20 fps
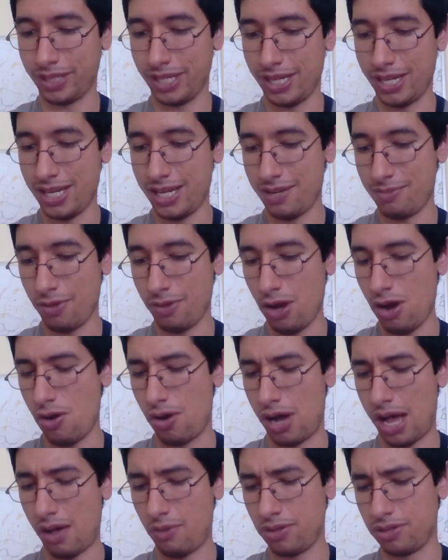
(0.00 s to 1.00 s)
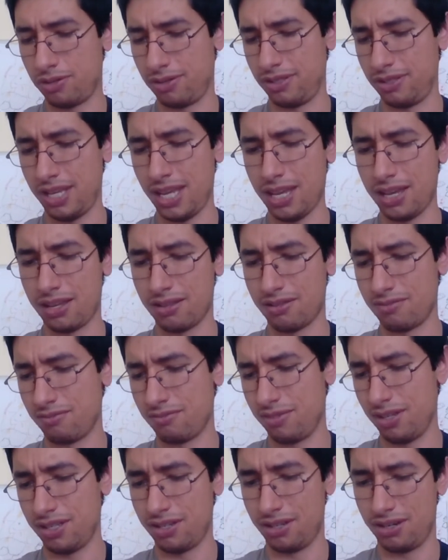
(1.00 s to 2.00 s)
Uh, oh, I was saying
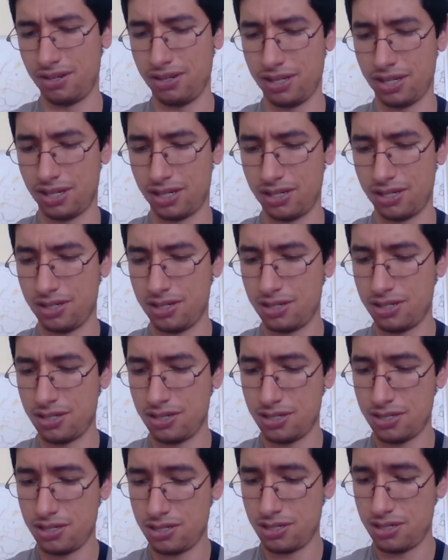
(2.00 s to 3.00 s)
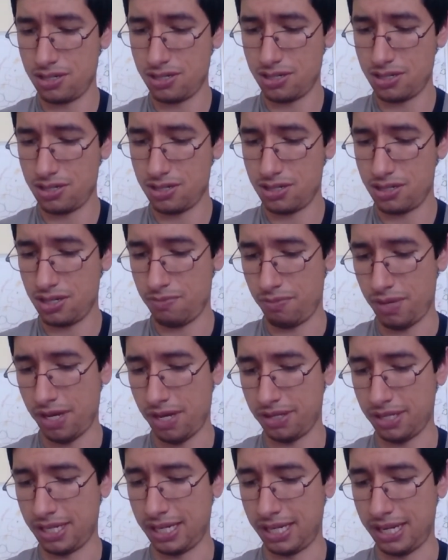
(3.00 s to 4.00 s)
this earlier
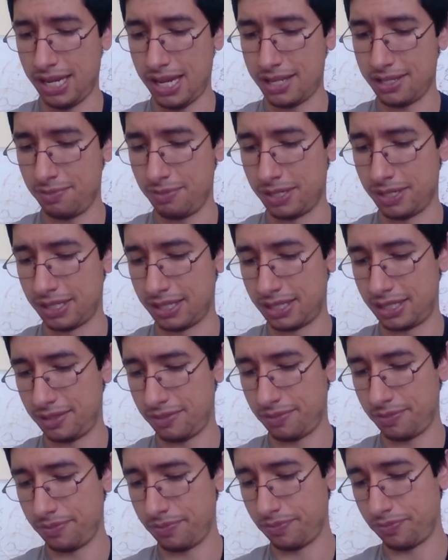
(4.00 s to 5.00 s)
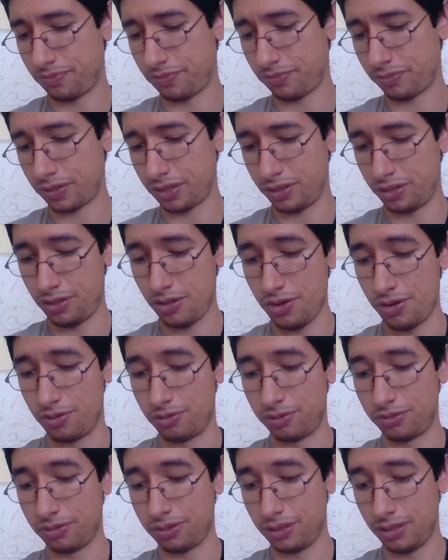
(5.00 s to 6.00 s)
about an announcement. So,
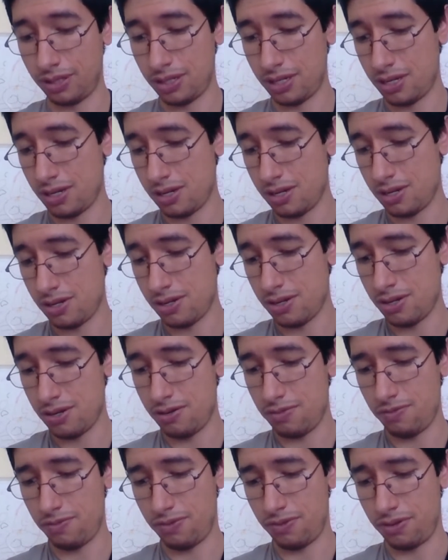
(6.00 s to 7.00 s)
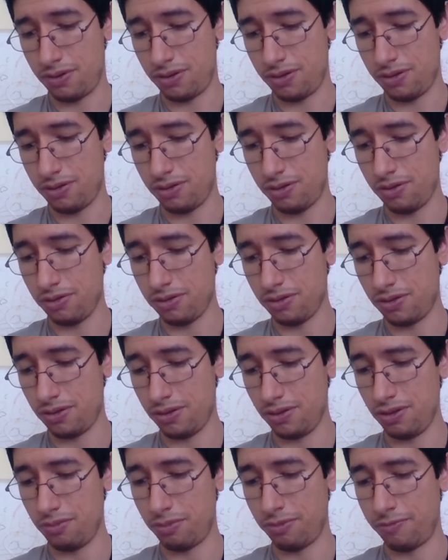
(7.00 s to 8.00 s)
for those of you
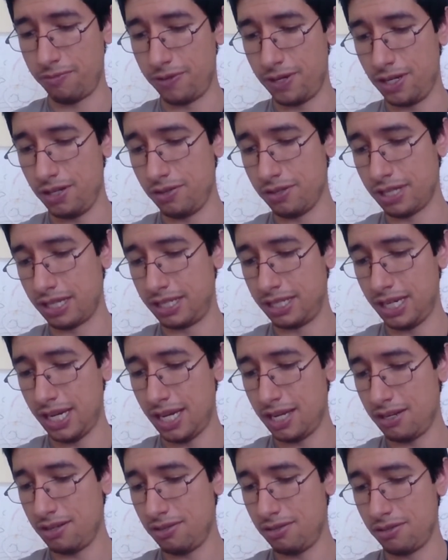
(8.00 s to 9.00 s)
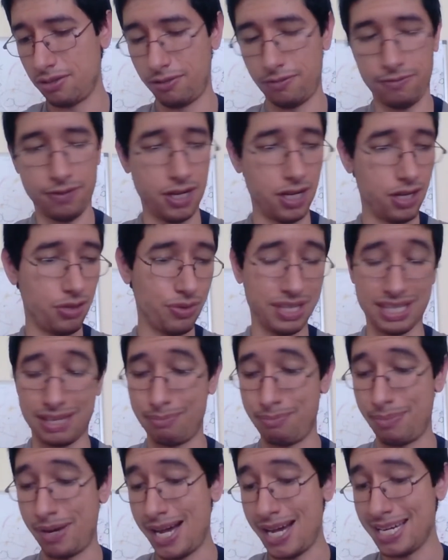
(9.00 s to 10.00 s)
who have been following the channel or following the
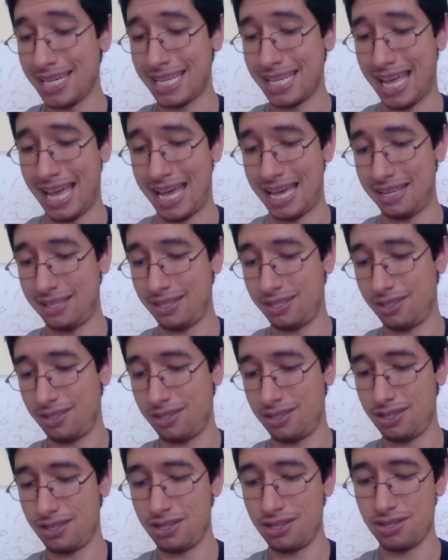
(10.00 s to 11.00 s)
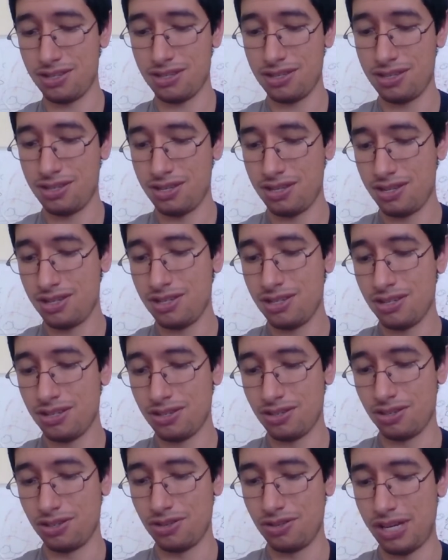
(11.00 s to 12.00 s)

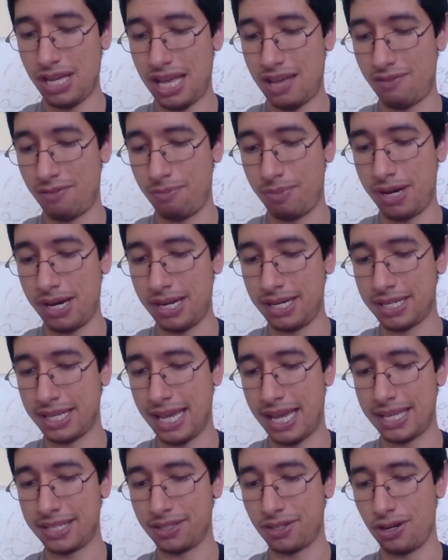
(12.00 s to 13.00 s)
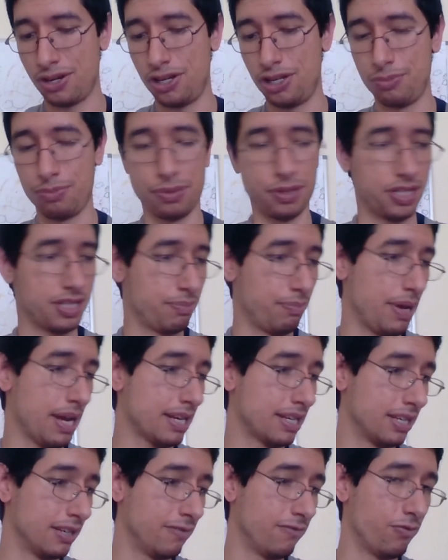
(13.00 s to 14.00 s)
podcast, you know I have a podcast called
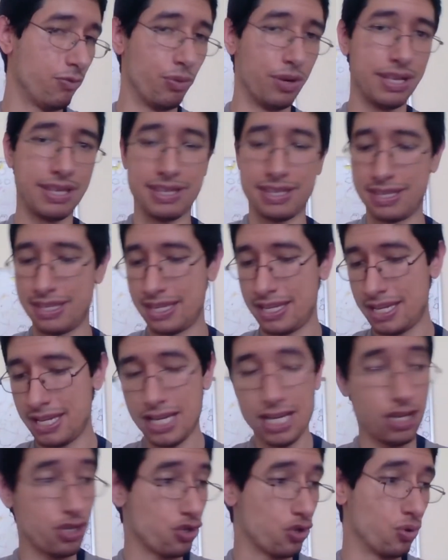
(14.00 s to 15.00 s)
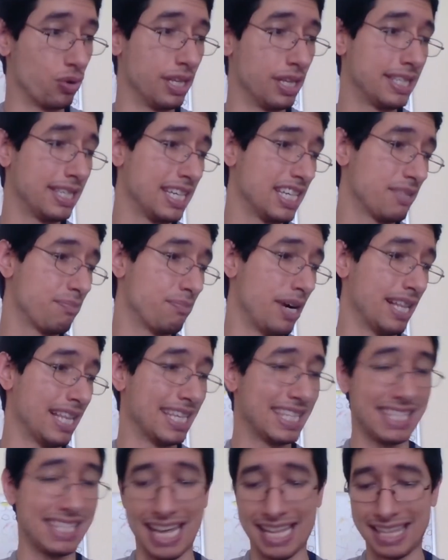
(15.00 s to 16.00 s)
Perspective with Ulysses
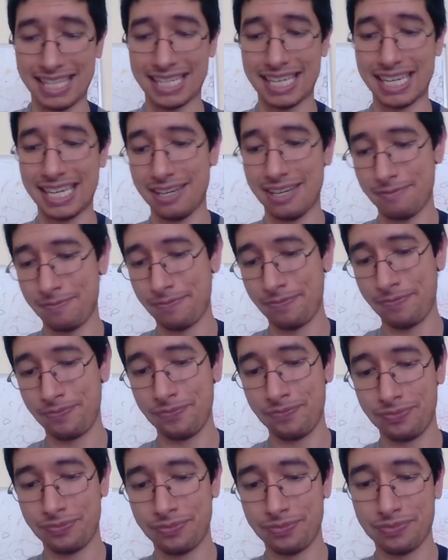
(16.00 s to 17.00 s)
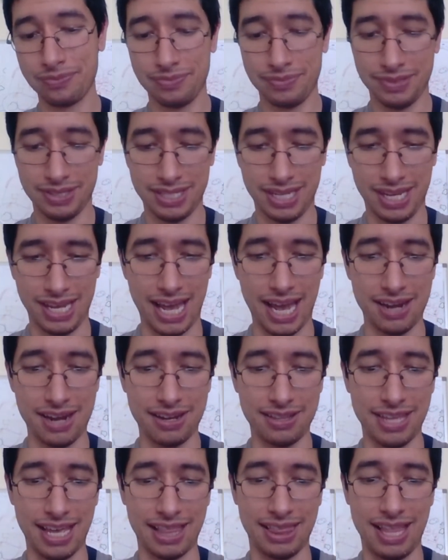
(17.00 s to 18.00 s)
Balanzategui. I
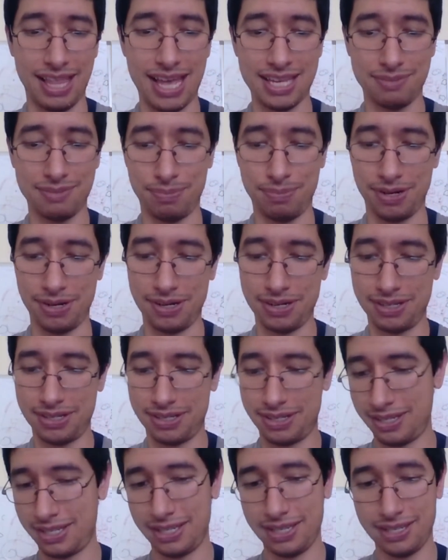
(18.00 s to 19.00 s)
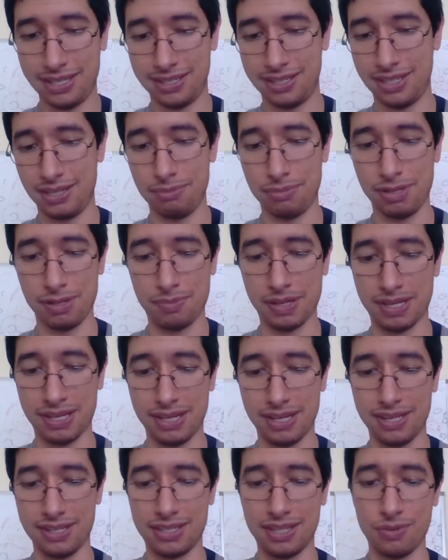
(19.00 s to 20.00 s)
added that last part simply
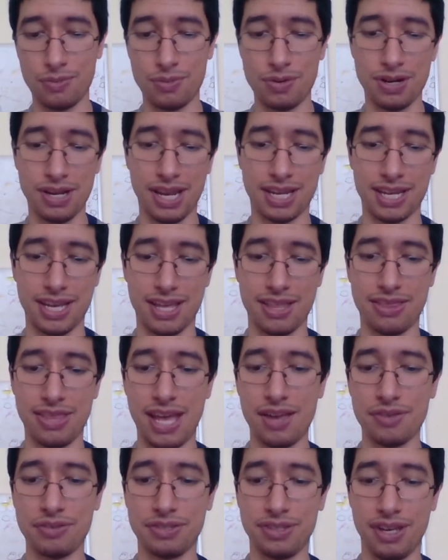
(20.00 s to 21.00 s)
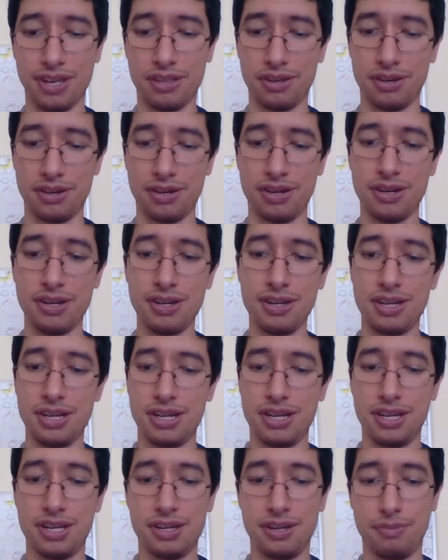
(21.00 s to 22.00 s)
because there were like a thousand other
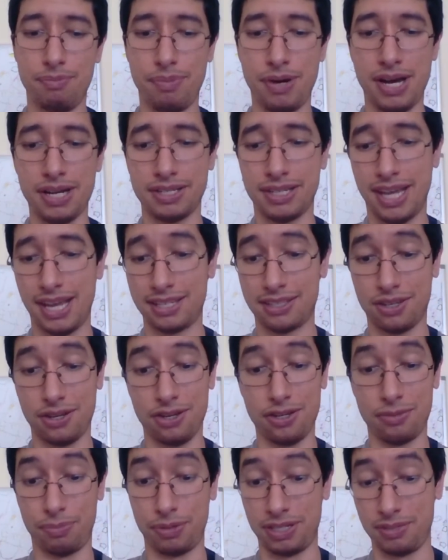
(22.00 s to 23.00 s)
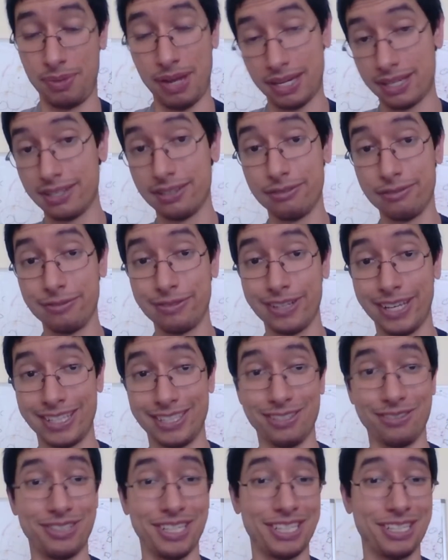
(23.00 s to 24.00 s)
podcasts called Perspective, and
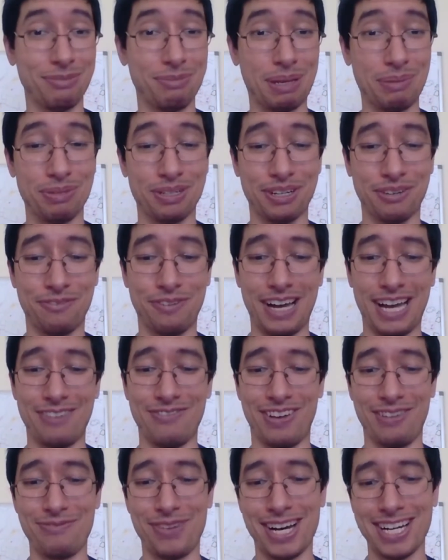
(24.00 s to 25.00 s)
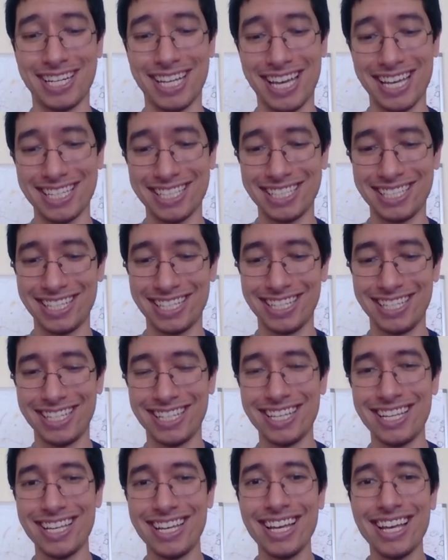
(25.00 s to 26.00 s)
so just so people could find my podcast.
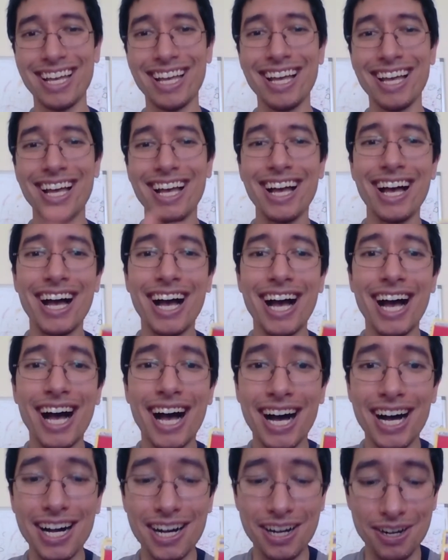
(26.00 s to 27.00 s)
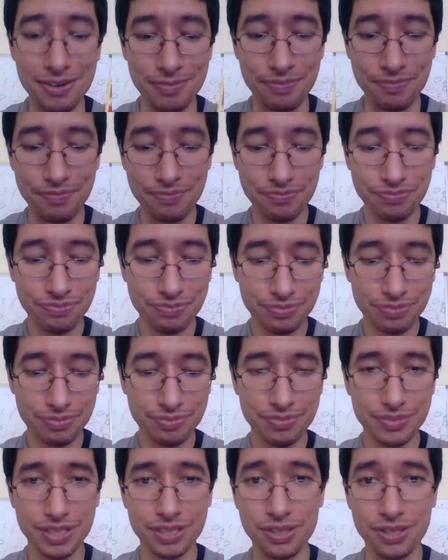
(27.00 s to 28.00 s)
Um,
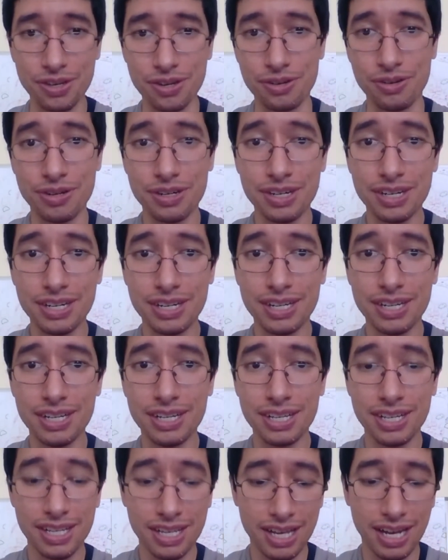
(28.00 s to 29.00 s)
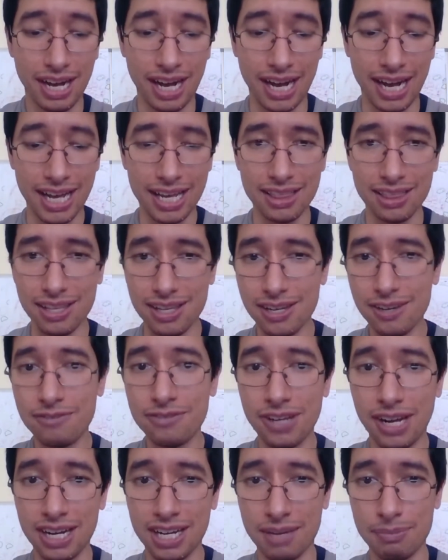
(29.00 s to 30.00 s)
so I love
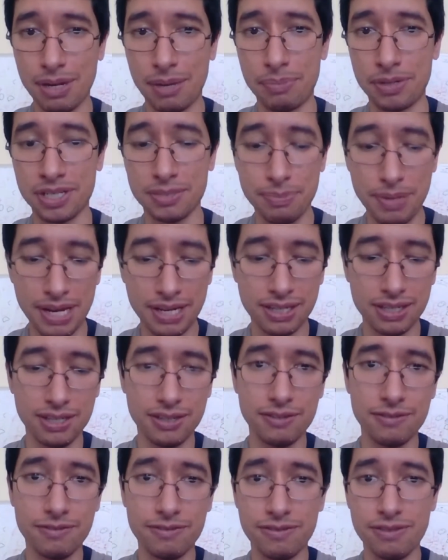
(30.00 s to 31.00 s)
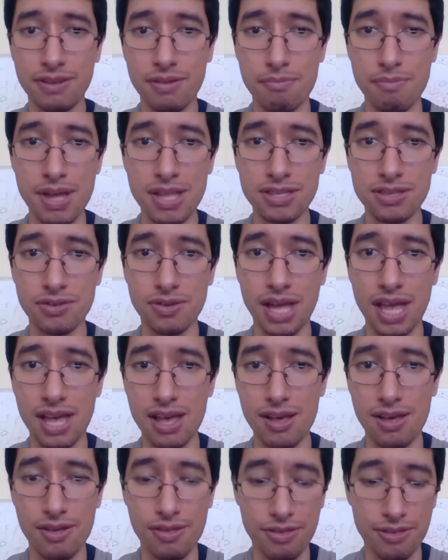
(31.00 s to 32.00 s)
talking about perspective, mental
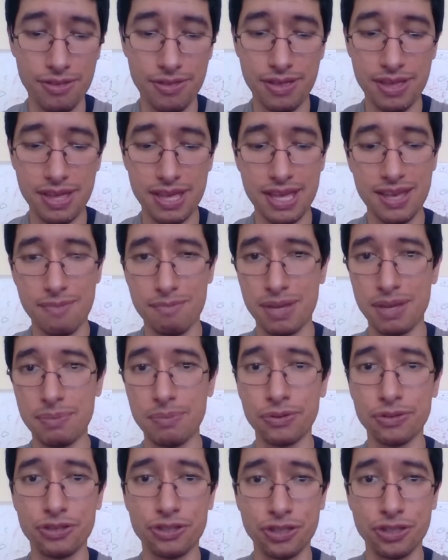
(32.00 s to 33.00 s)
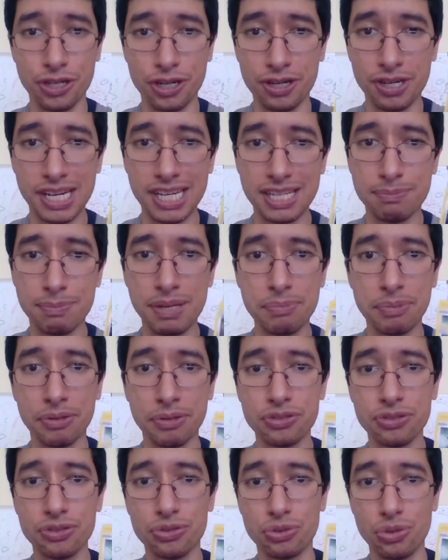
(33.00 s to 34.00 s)
health, people's journeys,
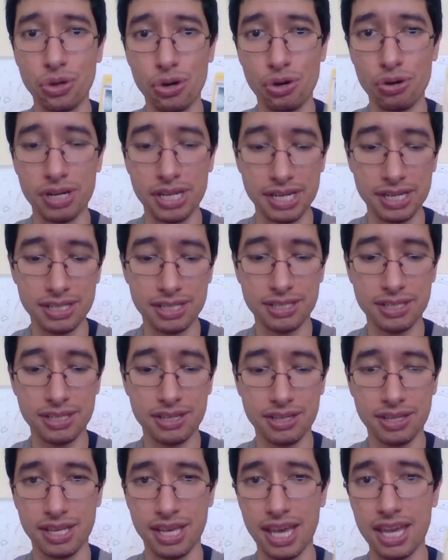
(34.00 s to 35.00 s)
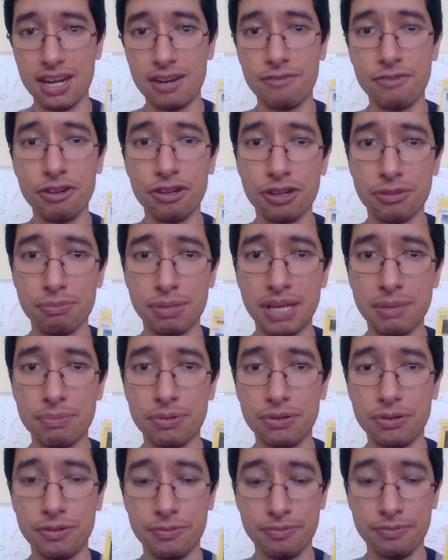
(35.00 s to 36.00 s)
people's stories, interviewing
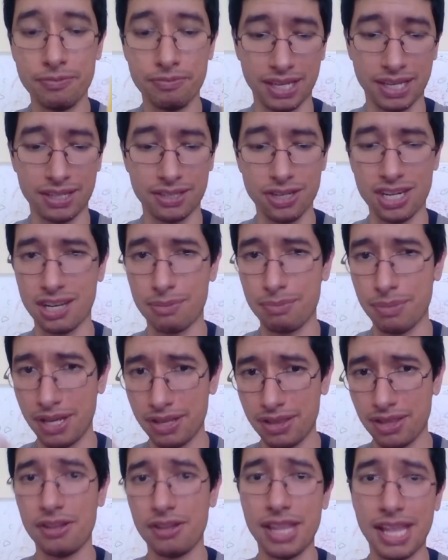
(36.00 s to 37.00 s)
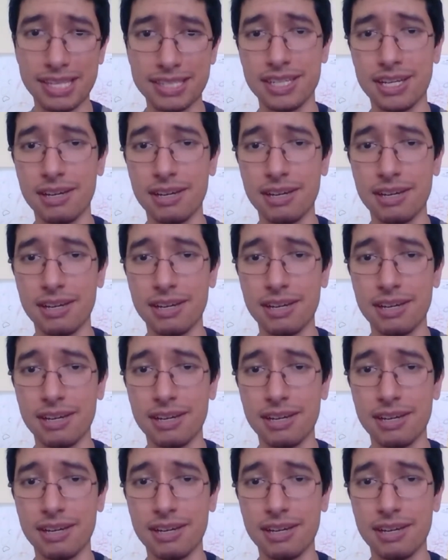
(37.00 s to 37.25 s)
people, like talking about all that